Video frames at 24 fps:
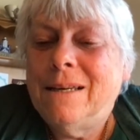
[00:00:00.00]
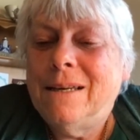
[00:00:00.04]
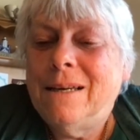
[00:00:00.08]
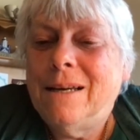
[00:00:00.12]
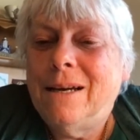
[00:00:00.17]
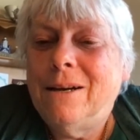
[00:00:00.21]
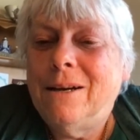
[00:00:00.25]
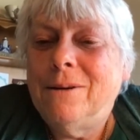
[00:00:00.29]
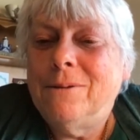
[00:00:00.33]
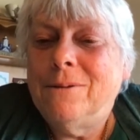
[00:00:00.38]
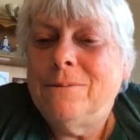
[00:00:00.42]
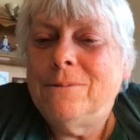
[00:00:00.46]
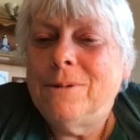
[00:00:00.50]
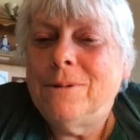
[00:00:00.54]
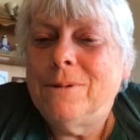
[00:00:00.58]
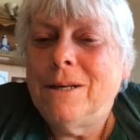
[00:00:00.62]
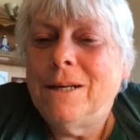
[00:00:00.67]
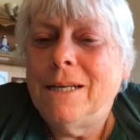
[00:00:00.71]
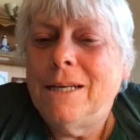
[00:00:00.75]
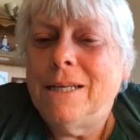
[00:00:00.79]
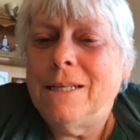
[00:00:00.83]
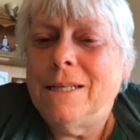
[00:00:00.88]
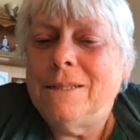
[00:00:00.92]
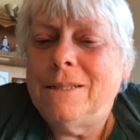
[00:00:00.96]
All
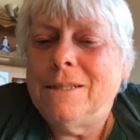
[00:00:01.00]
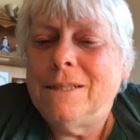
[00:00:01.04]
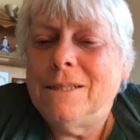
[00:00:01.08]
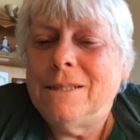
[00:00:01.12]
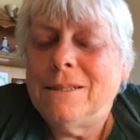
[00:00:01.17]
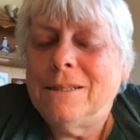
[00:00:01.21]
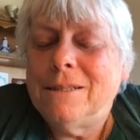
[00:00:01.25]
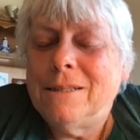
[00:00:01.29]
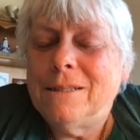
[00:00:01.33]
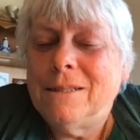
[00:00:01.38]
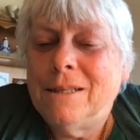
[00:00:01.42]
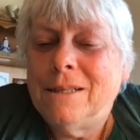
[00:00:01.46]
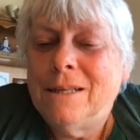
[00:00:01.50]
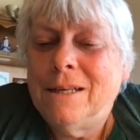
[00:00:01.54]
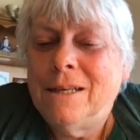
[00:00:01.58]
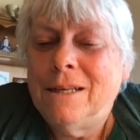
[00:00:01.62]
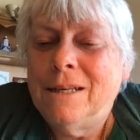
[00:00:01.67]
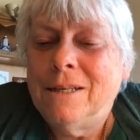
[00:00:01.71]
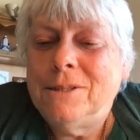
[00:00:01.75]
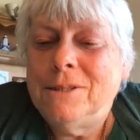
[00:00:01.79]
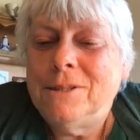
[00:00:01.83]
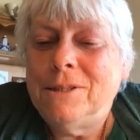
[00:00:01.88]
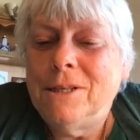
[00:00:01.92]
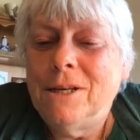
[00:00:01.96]
right.
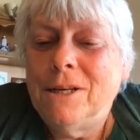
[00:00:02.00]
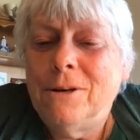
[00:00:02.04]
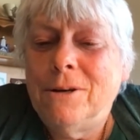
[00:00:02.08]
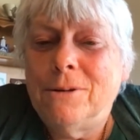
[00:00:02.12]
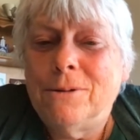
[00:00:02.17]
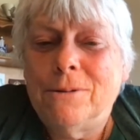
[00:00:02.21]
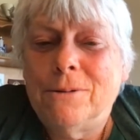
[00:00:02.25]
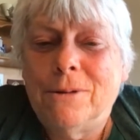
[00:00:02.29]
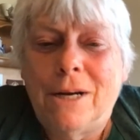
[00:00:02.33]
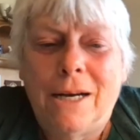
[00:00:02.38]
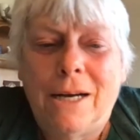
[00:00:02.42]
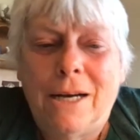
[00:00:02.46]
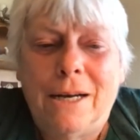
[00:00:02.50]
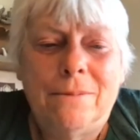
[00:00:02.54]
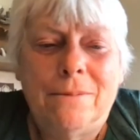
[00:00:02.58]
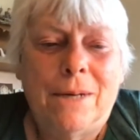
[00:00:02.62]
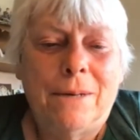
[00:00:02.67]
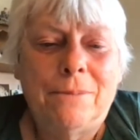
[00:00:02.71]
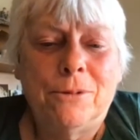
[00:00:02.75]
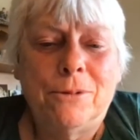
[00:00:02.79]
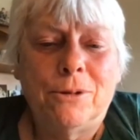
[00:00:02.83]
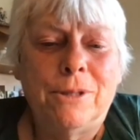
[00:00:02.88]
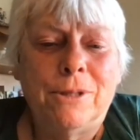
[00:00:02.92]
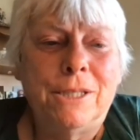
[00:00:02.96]
So uh,
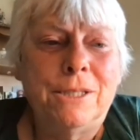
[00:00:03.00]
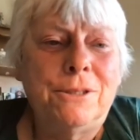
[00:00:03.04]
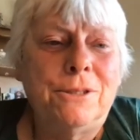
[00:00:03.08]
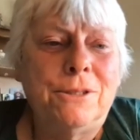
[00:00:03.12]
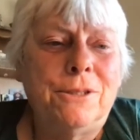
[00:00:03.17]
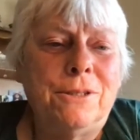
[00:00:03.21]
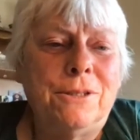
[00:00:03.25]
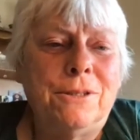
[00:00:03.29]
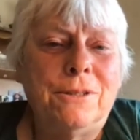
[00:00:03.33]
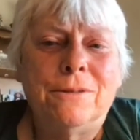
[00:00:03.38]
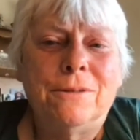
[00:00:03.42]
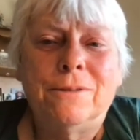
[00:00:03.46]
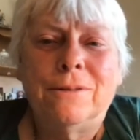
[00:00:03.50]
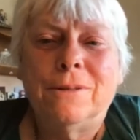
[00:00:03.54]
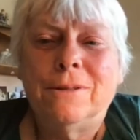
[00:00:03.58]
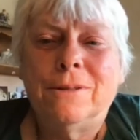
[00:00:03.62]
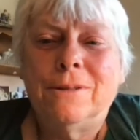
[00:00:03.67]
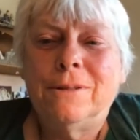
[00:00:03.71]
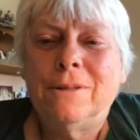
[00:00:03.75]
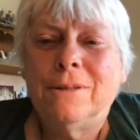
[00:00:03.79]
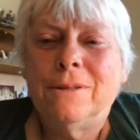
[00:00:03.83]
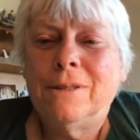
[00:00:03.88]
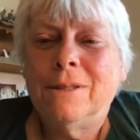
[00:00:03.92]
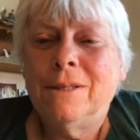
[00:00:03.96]
I'm going... any more
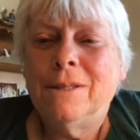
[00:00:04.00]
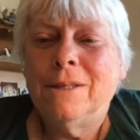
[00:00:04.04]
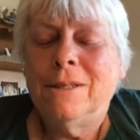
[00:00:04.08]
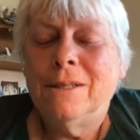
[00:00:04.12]
questions?